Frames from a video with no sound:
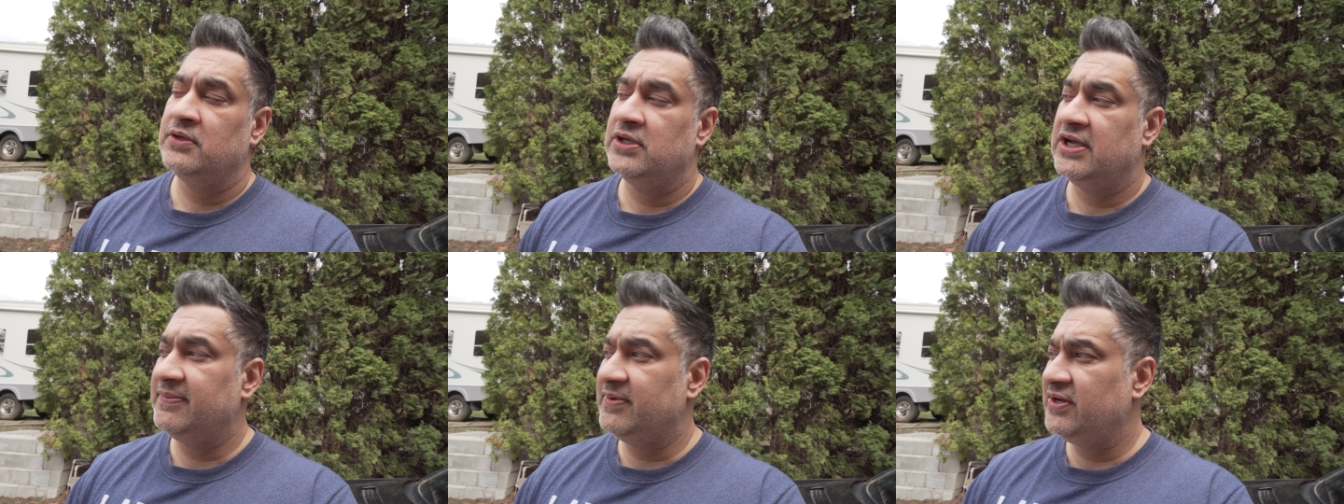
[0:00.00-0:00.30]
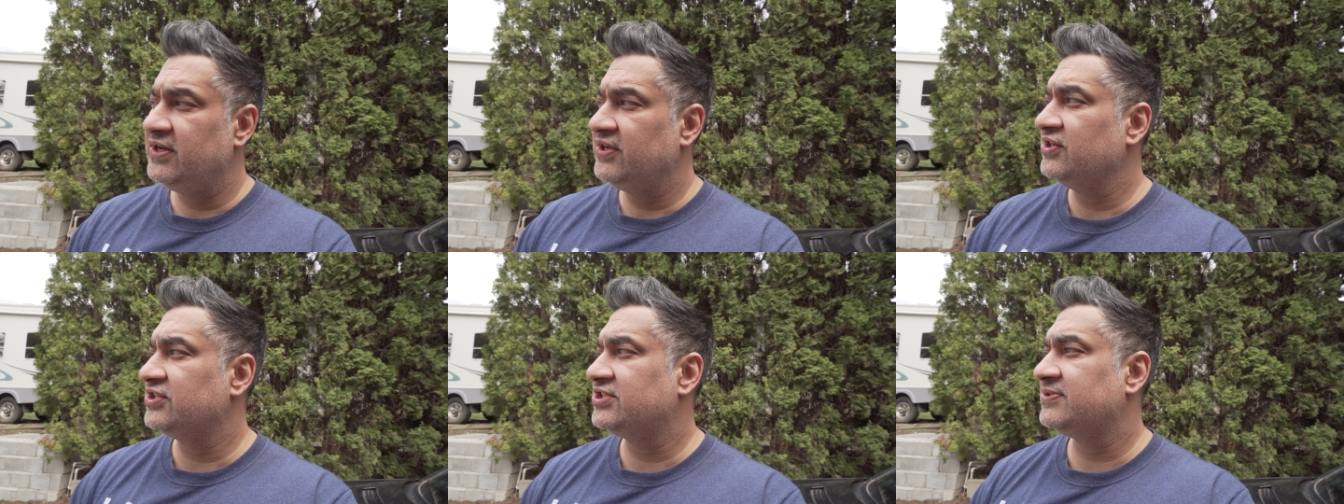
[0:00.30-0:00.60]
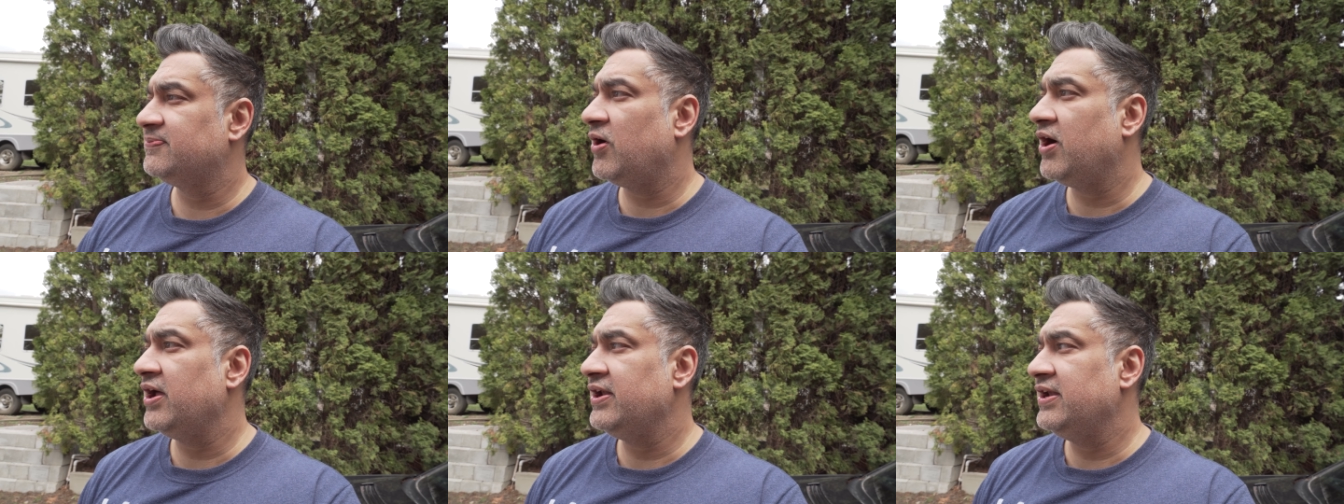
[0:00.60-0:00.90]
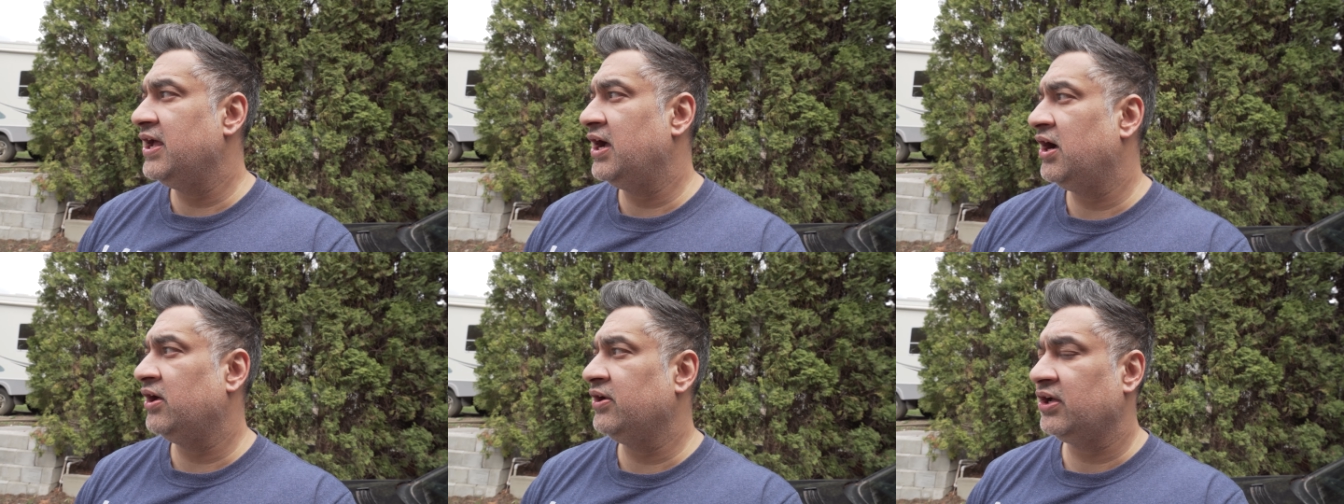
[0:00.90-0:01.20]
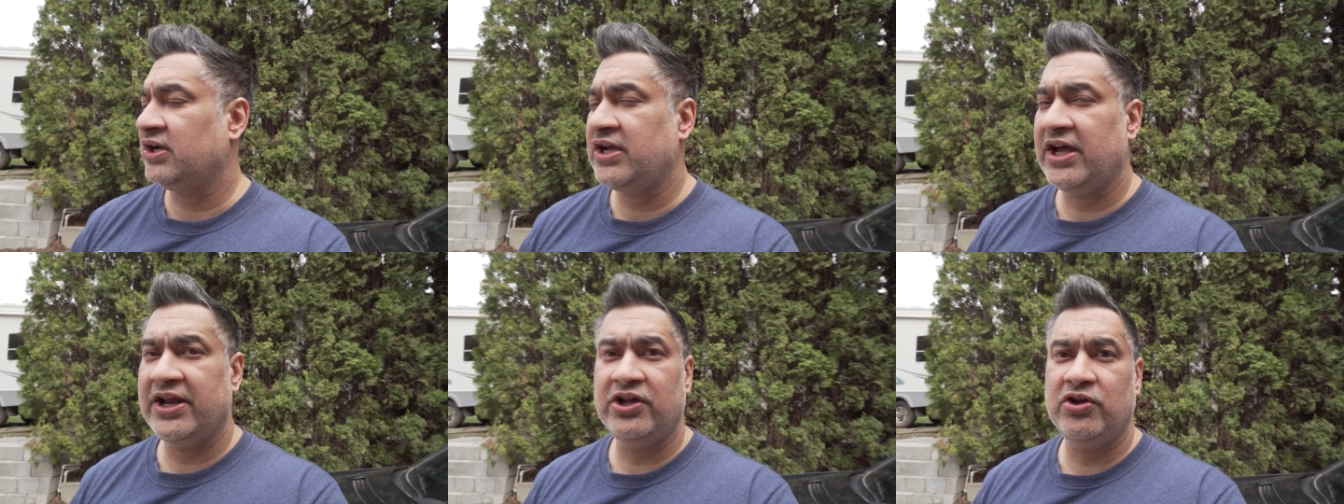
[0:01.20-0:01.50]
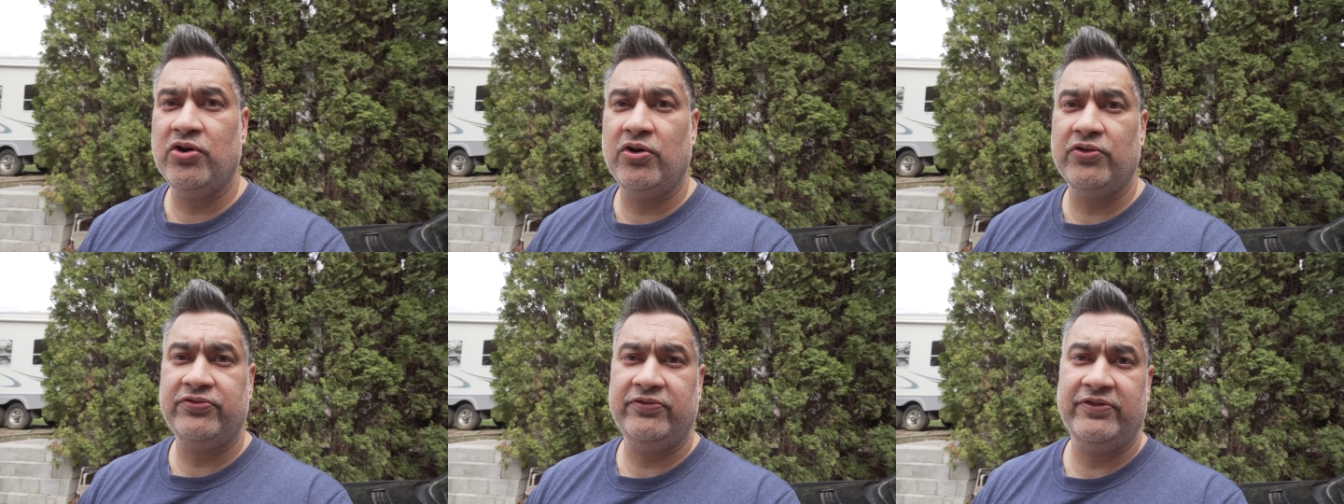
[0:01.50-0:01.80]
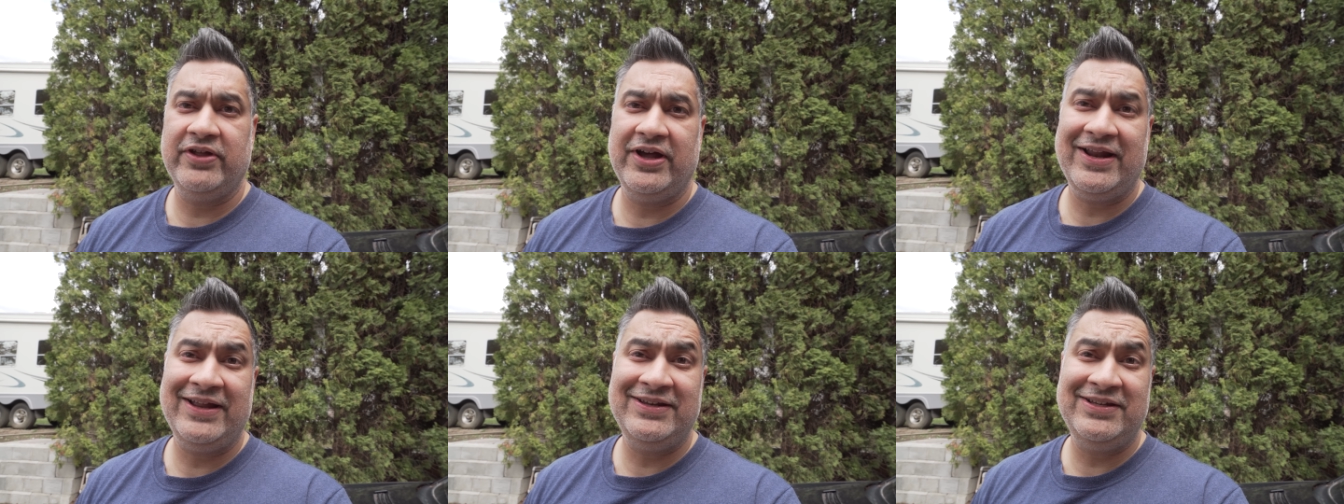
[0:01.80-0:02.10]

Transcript: I'm in a good spot now and I'll kind of go through that.